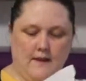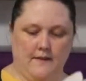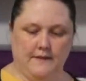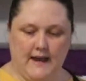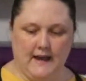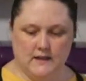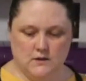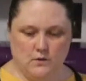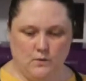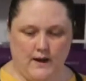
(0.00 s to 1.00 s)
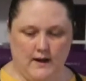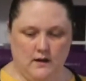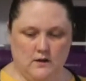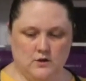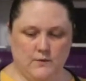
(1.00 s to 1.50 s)
that when
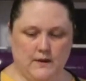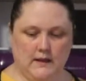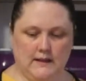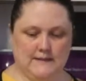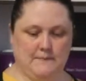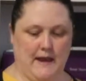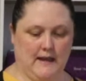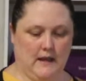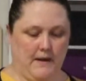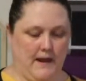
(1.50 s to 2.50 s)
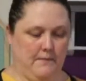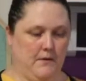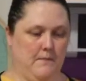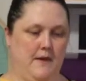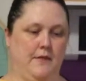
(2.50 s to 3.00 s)
doing this baking paper
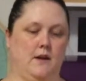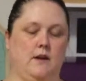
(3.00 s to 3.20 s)
method,